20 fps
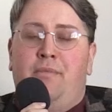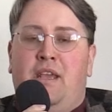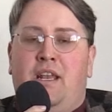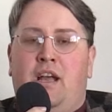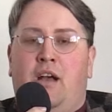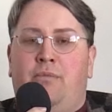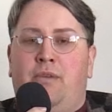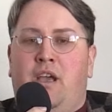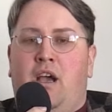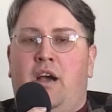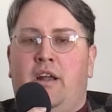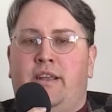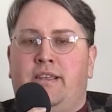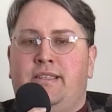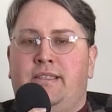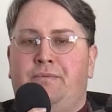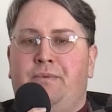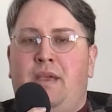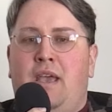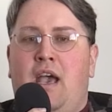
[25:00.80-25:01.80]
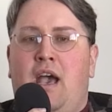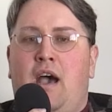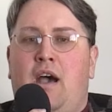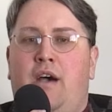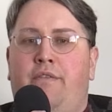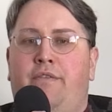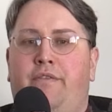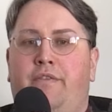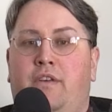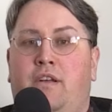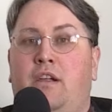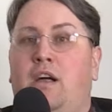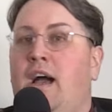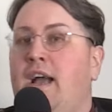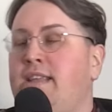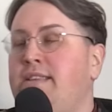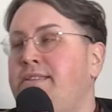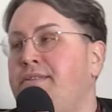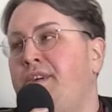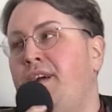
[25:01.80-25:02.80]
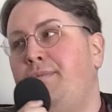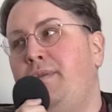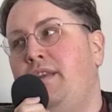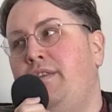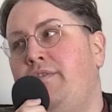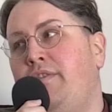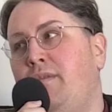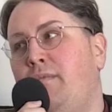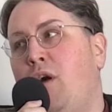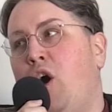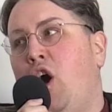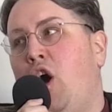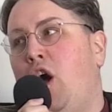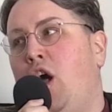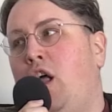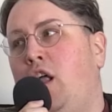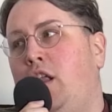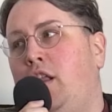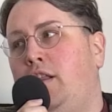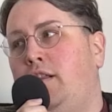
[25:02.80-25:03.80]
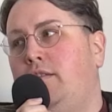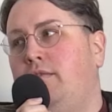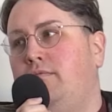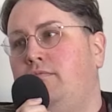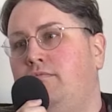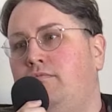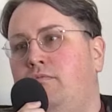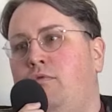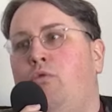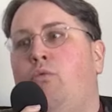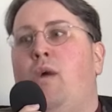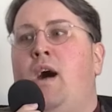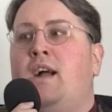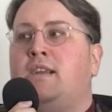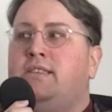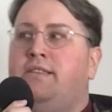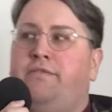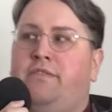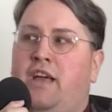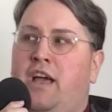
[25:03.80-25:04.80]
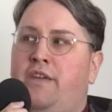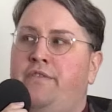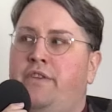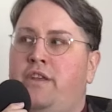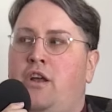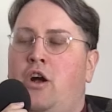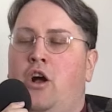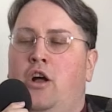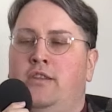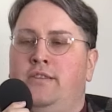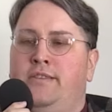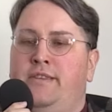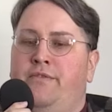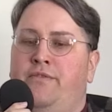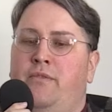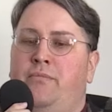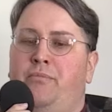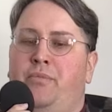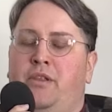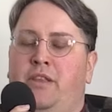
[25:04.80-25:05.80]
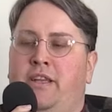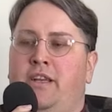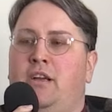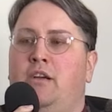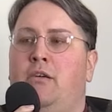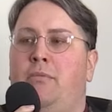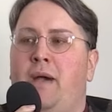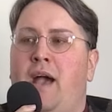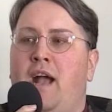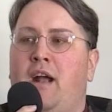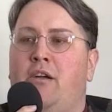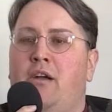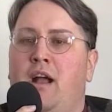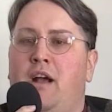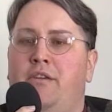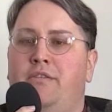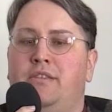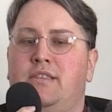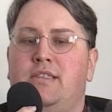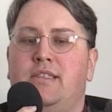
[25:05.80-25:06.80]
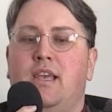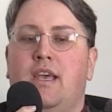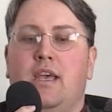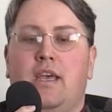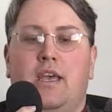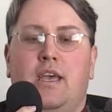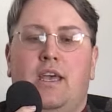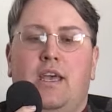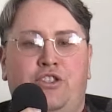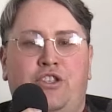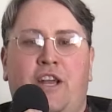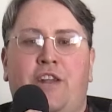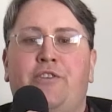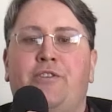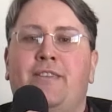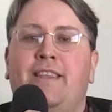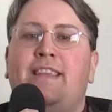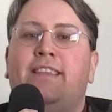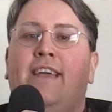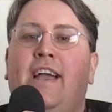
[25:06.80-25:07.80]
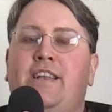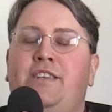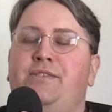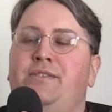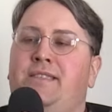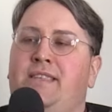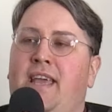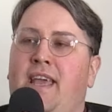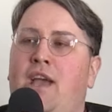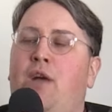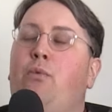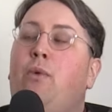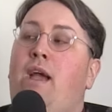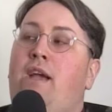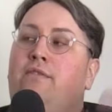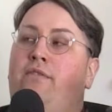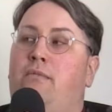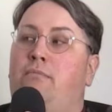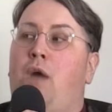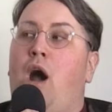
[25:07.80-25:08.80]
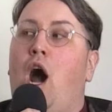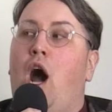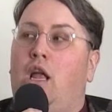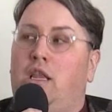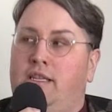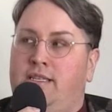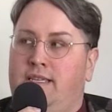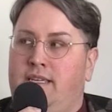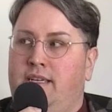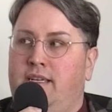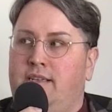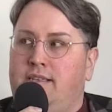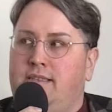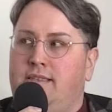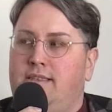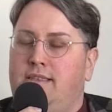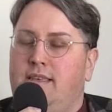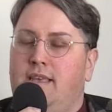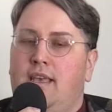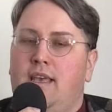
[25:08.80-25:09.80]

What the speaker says: mean, I'll be honest, we have clients who come in from all walks of life and all different political backgrounds. Generally like to stay away from politics.